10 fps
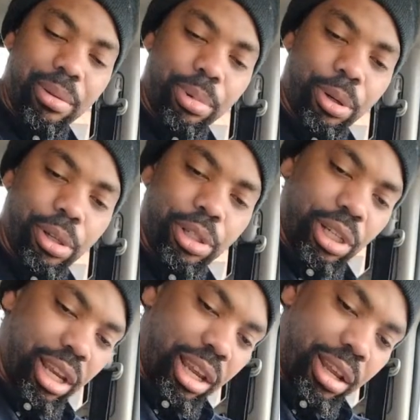and Pearl
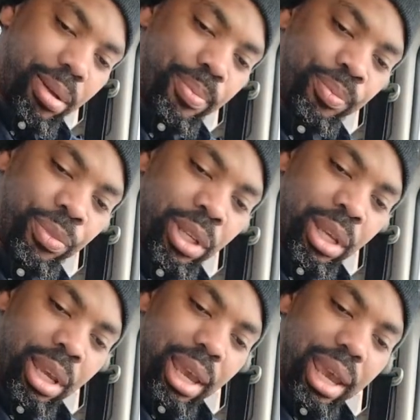Jam,
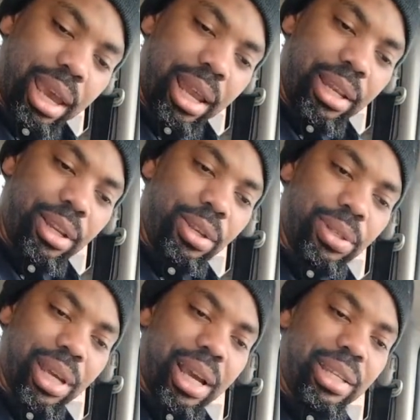and
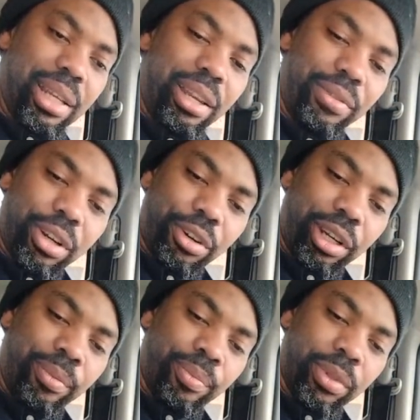those guys, and then even
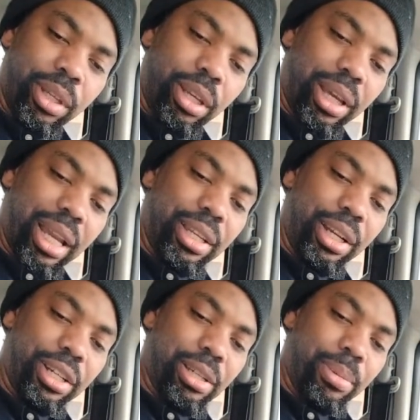Creed. You got to
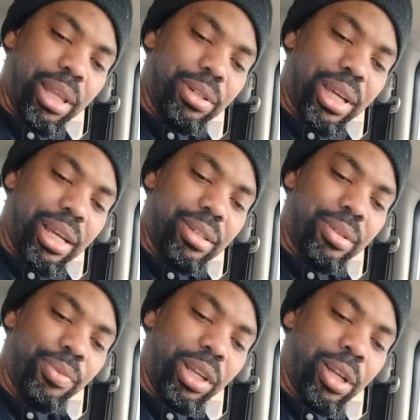hear some of those guys
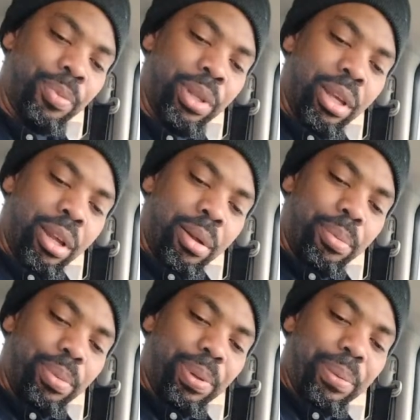
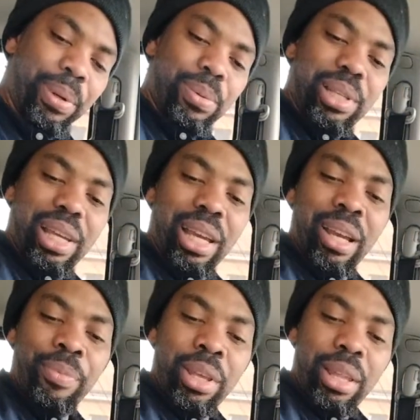play. But it was
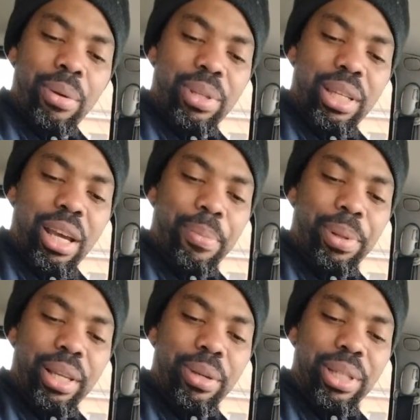like there was a
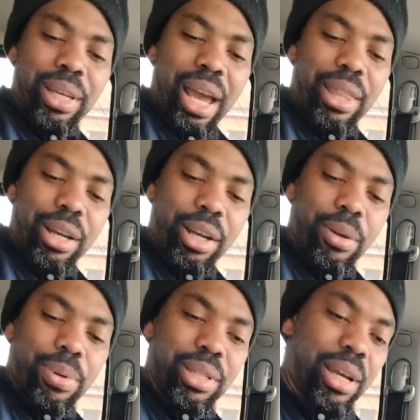guy there.
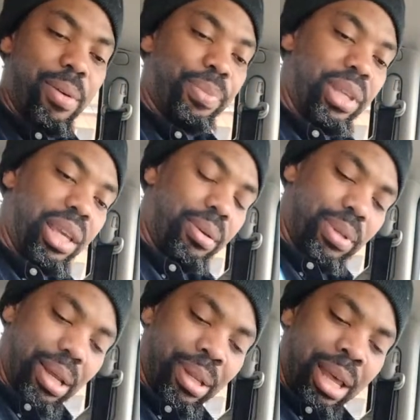He was
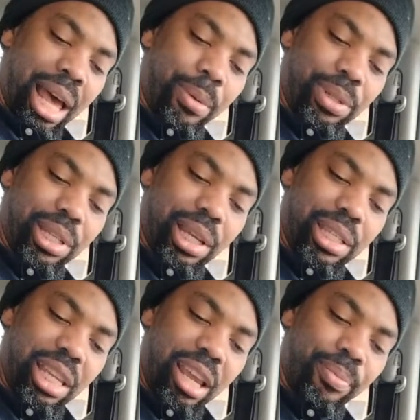I won't say
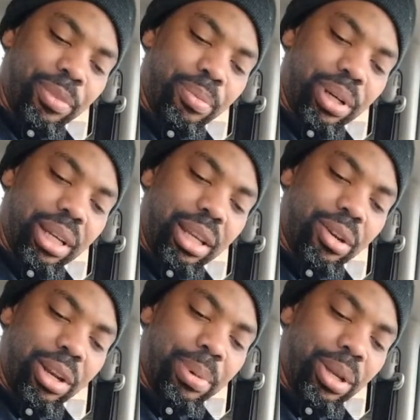his name, but
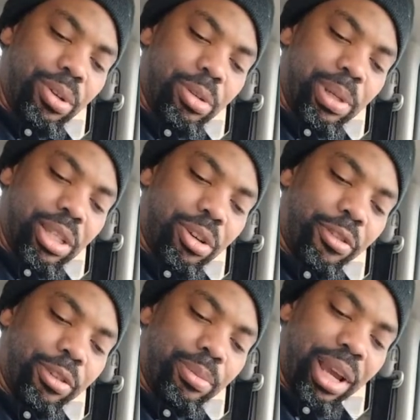anybody who knows my story
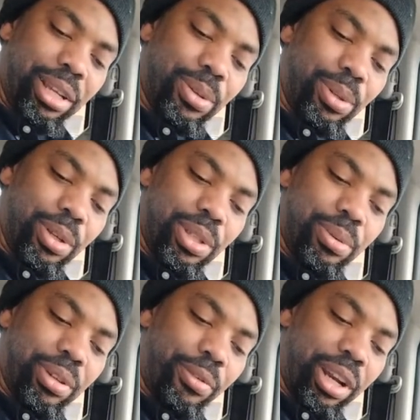from high school knows there
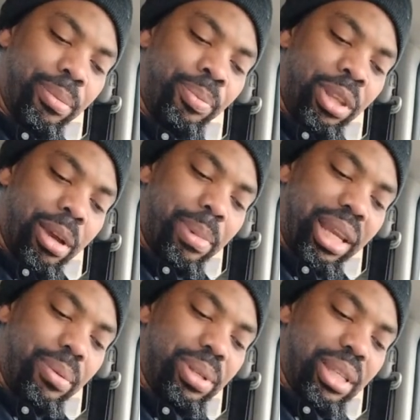was a friend of mine.
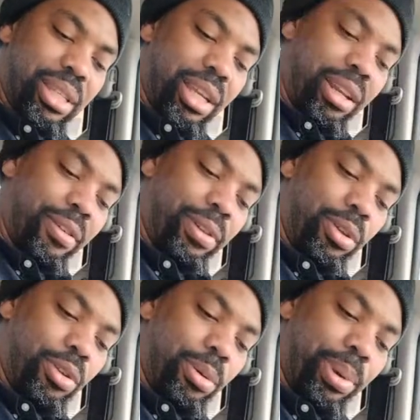He was the son of a
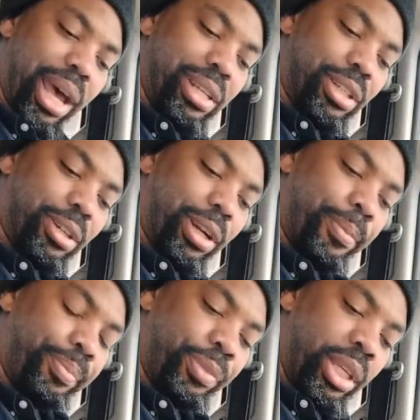Lutheran pastor,
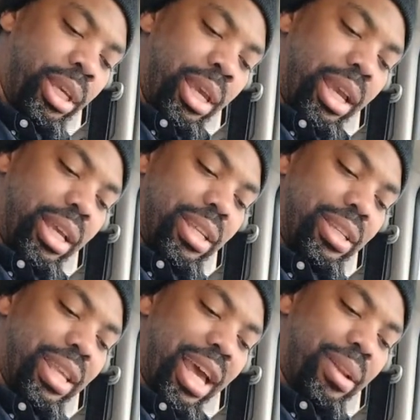right? His
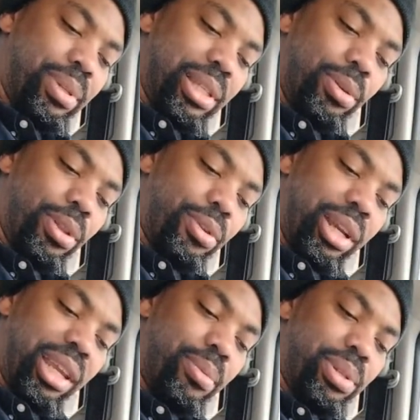dad was
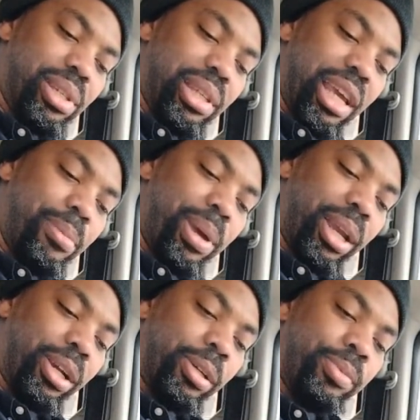Lutheran. He was just a
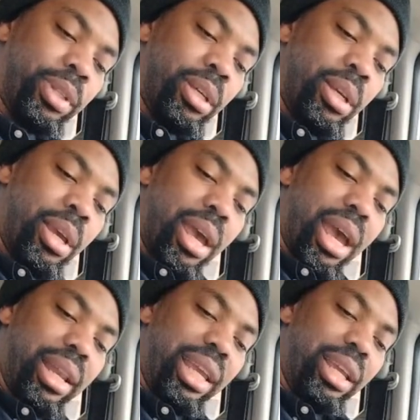headbanger,
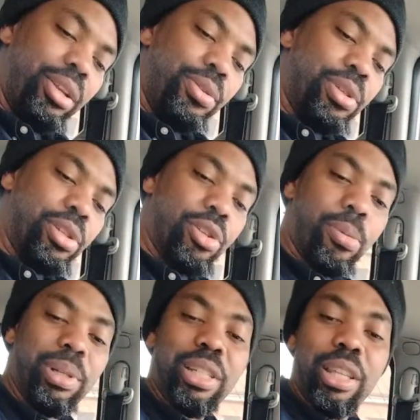and he knew so
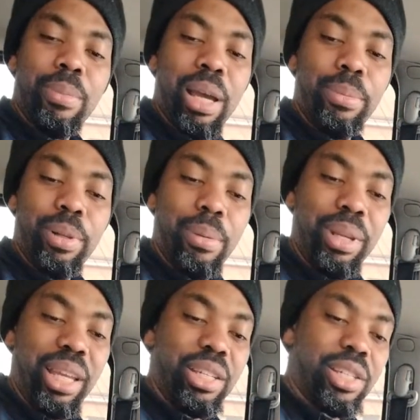much of the Bible.
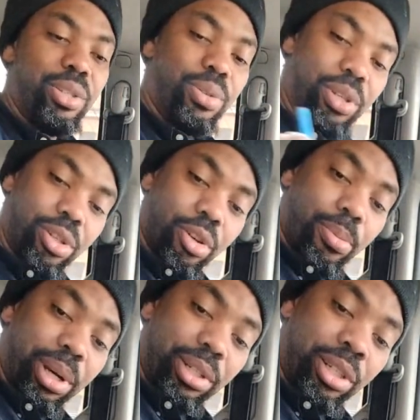He just knew so
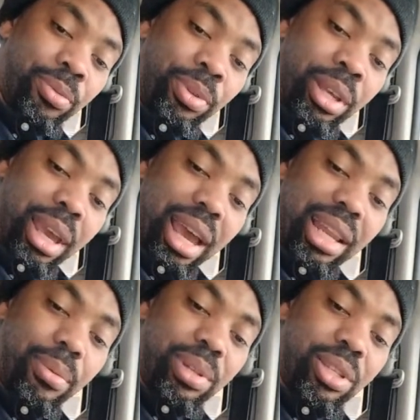much,
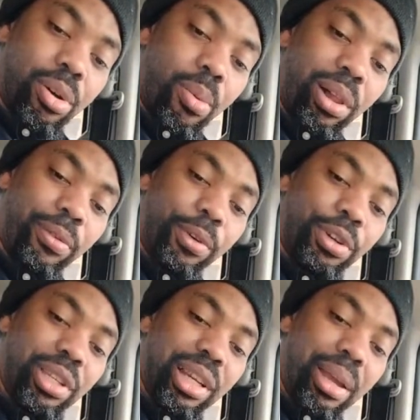and he was so well
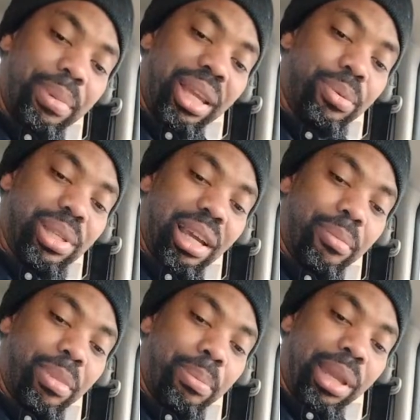versed in it. He was like
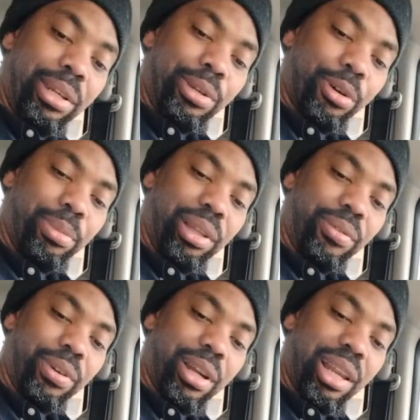my mentor,
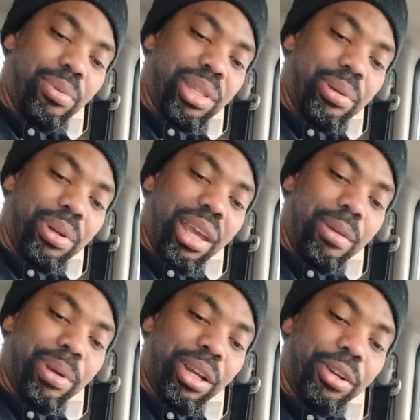believe it or not. He was one of the
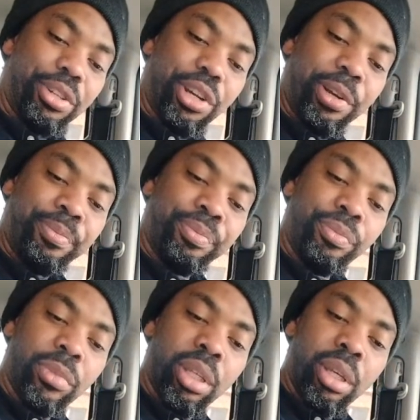headbangers, right?
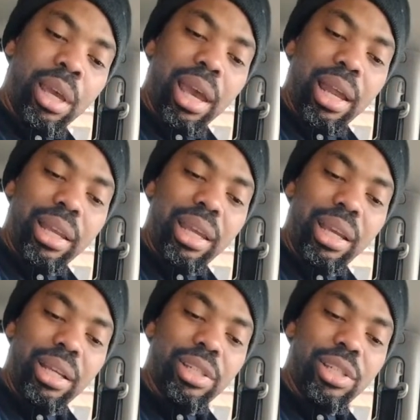And
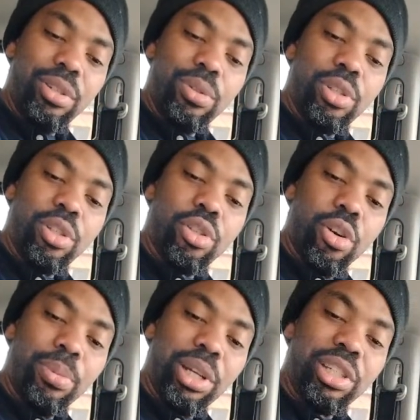he just knew
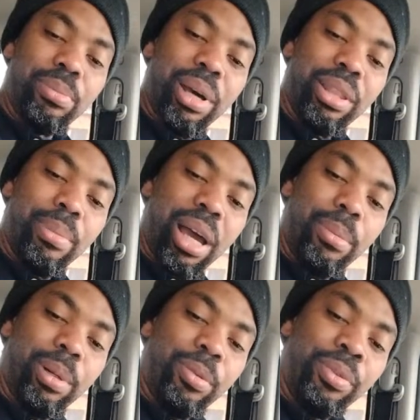so much about the
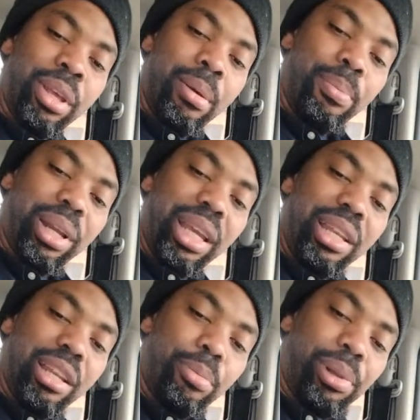Bible, but he
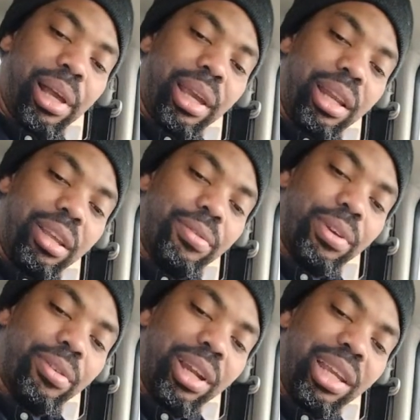didn't apply any of
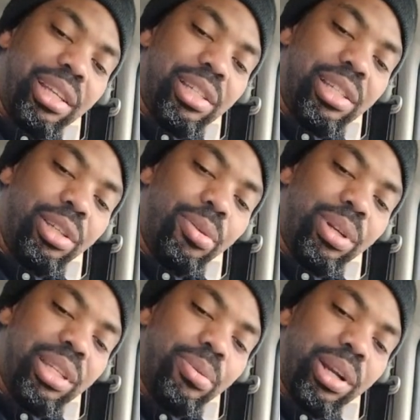it, right? He just knew
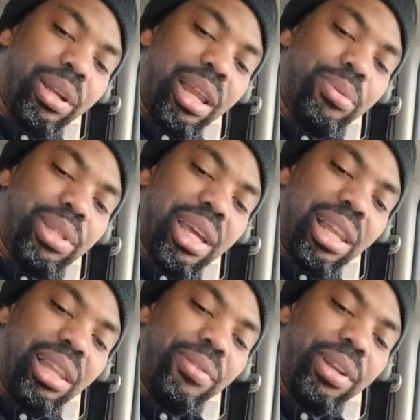it to where he was just
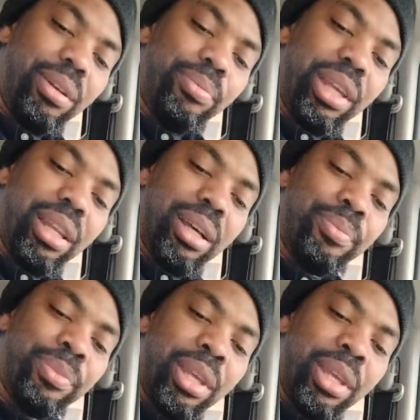kind of living in a,